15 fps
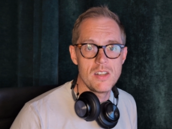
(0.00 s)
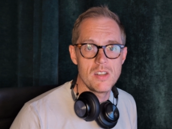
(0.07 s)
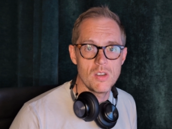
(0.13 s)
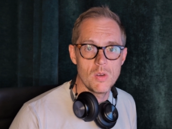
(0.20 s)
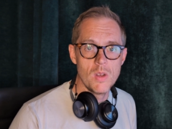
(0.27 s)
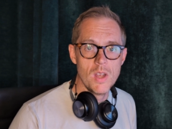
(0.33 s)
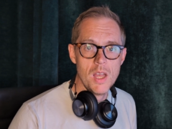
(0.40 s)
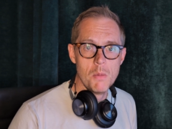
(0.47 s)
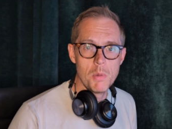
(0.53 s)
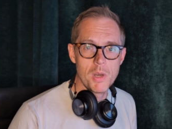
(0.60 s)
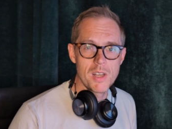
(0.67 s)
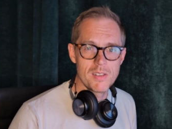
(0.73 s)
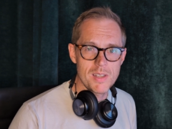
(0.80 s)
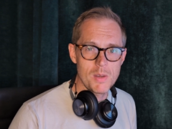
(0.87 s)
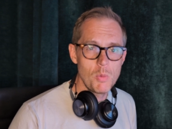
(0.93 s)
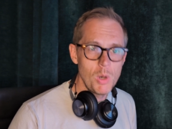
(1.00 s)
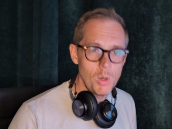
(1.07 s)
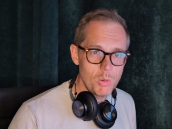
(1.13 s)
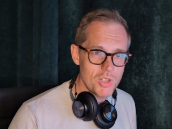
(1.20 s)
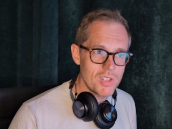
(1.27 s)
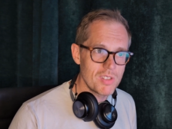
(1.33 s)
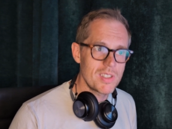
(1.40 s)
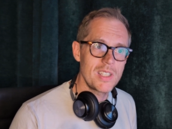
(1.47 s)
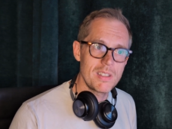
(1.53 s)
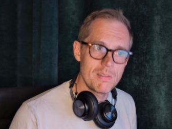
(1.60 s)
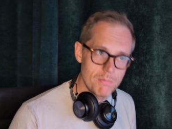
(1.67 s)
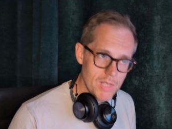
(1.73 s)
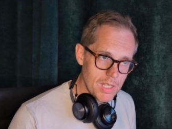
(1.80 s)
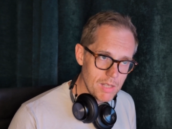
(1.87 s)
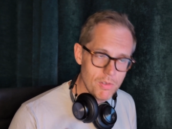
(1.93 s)
to, because it will just
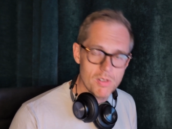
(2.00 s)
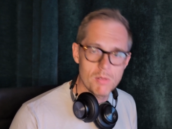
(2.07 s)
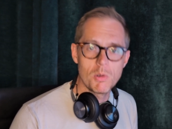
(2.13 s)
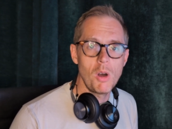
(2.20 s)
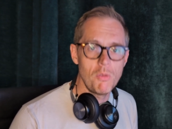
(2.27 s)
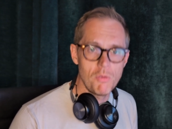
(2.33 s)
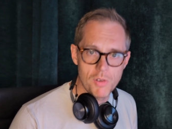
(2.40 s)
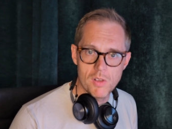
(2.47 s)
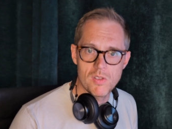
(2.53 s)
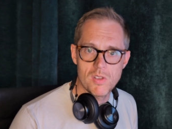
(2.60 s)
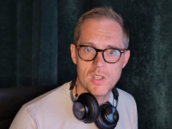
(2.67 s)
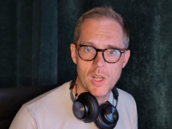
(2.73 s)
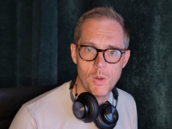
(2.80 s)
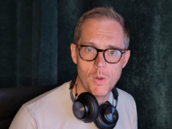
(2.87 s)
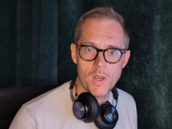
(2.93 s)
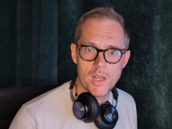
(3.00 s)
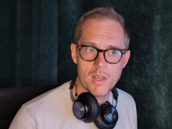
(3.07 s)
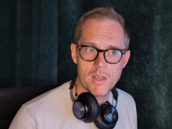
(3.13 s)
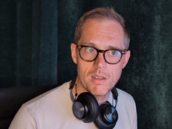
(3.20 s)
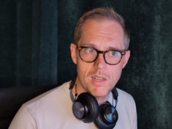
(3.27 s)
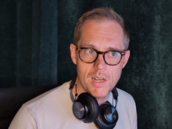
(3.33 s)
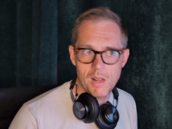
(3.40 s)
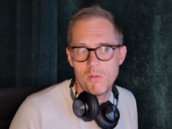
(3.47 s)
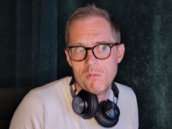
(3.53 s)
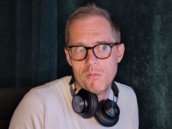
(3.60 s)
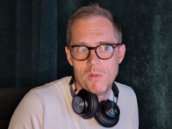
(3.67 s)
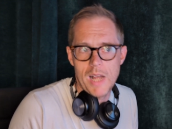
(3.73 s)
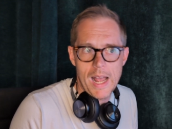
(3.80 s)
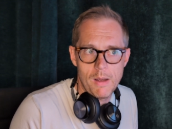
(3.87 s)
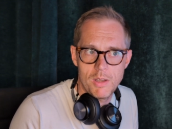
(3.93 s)
give you some confidence in knowing, you know,
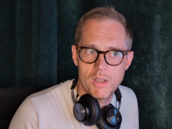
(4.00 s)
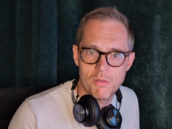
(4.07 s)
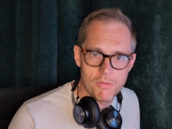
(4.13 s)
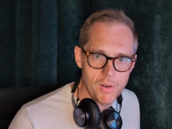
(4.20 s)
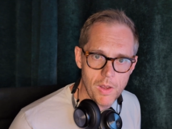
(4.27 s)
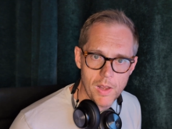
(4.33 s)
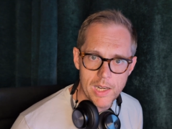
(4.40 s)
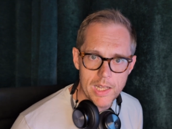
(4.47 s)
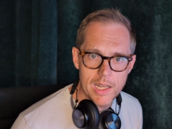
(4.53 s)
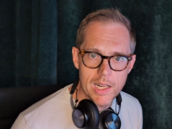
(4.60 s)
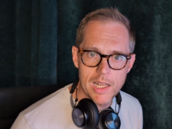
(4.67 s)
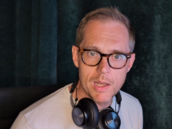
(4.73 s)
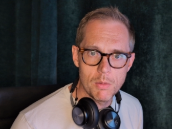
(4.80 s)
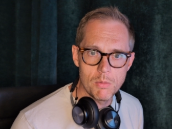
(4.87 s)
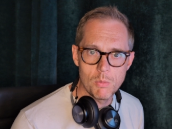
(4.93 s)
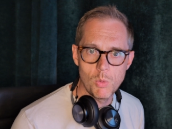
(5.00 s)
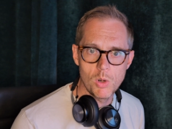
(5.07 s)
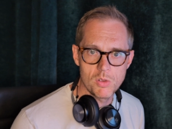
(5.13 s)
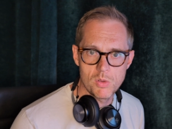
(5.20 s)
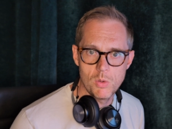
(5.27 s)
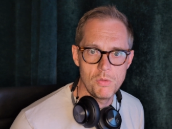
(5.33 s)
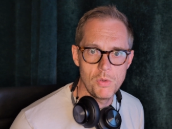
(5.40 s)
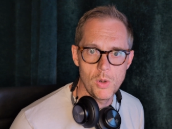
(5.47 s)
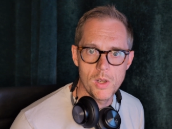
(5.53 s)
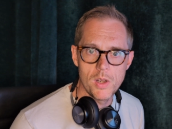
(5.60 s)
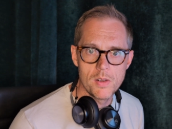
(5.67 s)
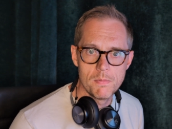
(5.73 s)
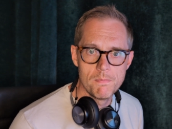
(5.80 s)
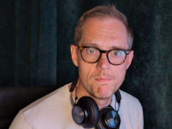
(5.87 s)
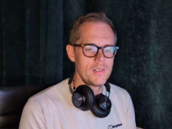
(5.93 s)
how you can fly legally and what to avoid.
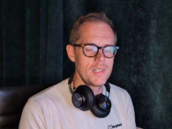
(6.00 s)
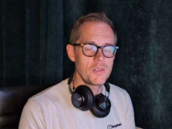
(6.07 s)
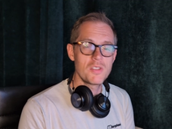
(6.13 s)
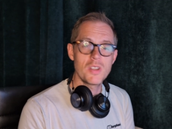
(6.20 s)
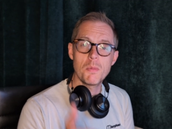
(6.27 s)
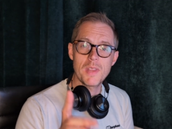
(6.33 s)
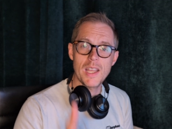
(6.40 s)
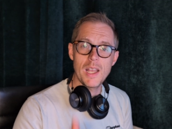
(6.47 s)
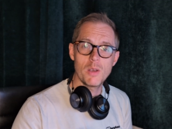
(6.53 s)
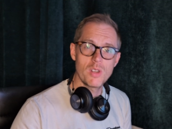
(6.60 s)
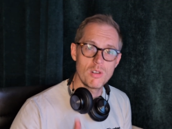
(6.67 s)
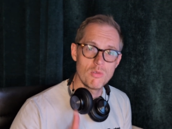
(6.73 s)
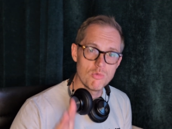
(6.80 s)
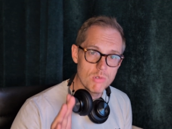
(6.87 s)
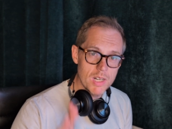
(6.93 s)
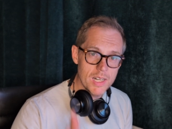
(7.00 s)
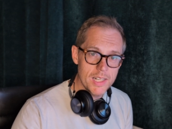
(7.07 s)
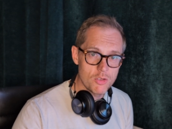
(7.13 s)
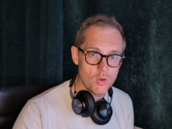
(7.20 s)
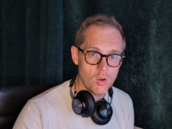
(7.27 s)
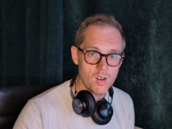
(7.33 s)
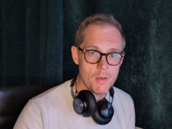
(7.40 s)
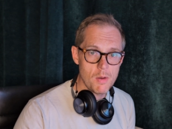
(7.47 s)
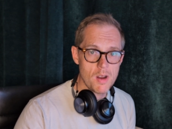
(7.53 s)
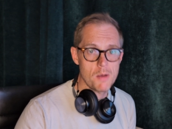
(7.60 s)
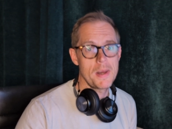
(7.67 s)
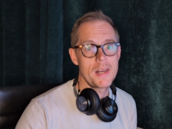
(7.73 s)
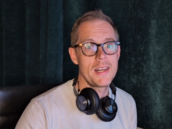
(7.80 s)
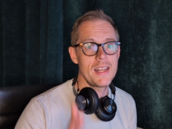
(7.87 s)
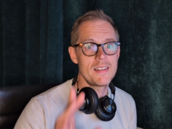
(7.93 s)
Now, something else I'd really strongly
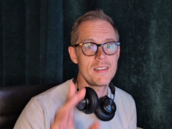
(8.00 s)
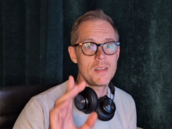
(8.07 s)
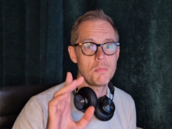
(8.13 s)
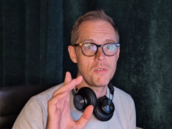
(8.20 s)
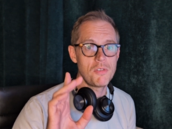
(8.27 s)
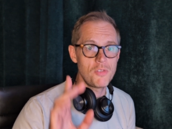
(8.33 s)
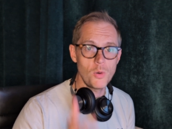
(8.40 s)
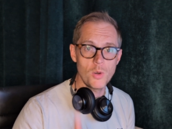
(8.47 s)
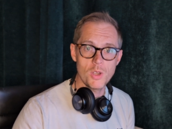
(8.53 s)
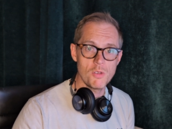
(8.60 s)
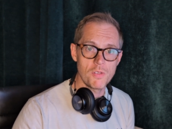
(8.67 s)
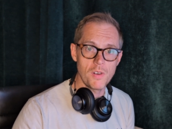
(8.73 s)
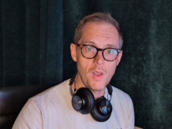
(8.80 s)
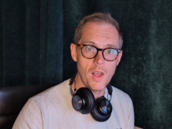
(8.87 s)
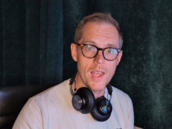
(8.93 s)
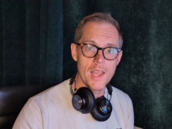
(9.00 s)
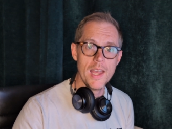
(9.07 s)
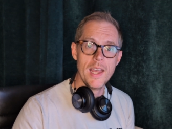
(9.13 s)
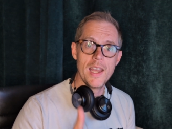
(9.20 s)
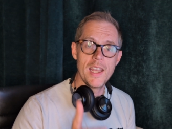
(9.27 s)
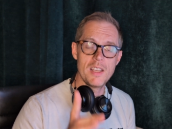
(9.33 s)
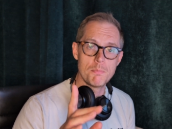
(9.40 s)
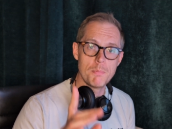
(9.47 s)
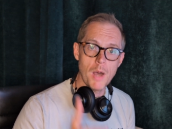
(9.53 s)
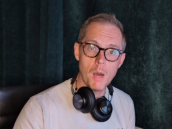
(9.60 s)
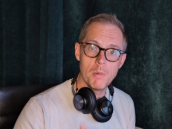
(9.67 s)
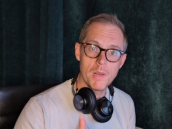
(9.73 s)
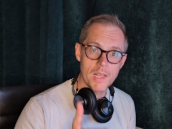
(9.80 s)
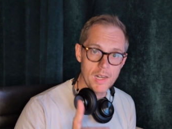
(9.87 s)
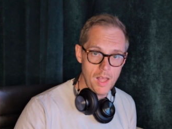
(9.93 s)
recommend getting before you fly is
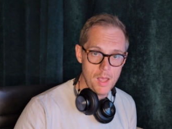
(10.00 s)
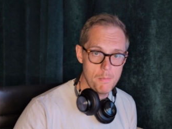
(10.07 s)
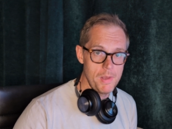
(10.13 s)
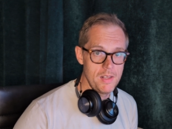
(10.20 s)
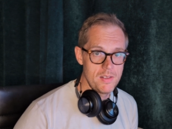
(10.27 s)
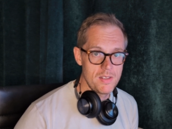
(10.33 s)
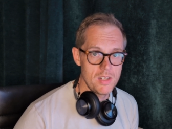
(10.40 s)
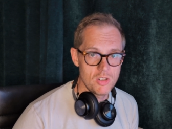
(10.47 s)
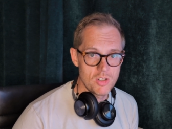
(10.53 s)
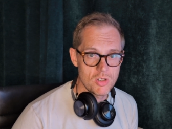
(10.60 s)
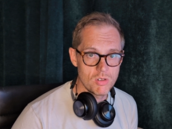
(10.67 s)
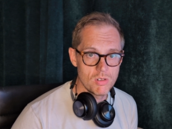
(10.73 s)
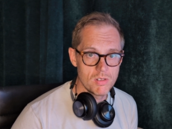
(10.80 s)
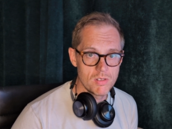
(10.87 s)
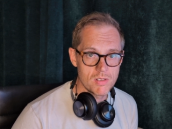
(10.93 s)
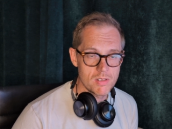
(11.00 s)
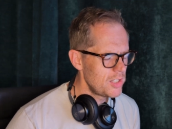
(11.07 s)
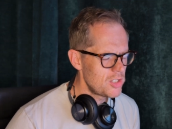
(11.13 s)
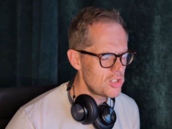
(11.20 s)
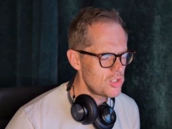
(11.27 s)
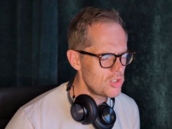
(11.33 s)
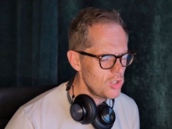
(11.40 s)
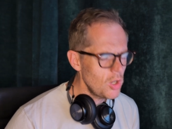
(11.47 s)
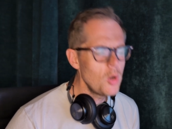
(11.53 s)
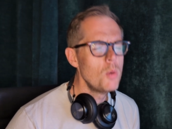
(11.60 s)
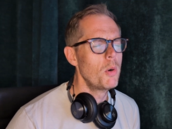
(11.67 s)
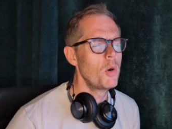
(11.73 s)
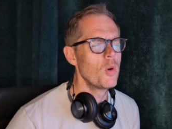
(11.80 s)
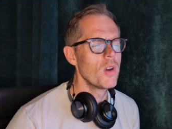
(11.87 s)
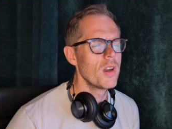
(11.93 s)
public liability insurance. So
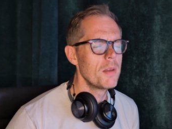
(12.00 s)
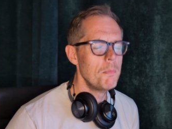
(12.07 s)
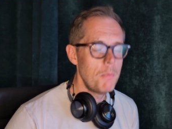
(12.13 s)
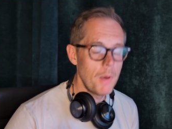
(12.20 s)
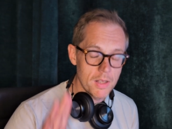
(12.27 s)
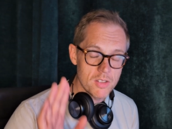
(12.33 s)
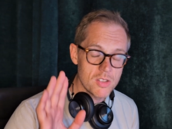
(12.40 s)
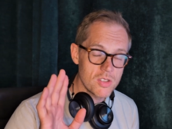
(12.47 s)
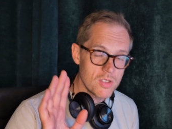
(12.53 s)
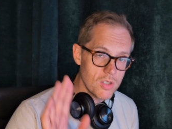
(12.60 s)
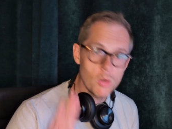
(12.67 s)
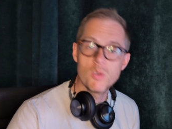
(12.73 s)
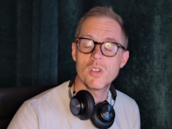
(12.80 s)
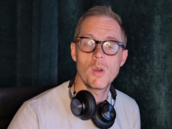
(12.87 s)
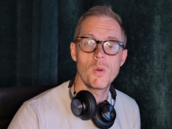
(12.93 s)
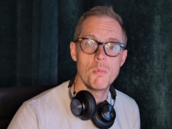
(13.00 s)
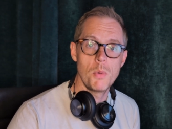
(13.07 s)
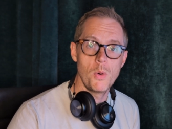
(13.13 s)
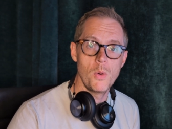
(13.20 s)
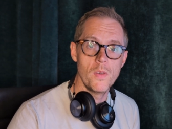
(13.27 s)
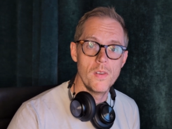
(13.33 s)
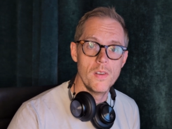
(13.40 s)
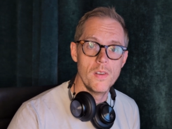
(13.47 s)
boring, but so, so important.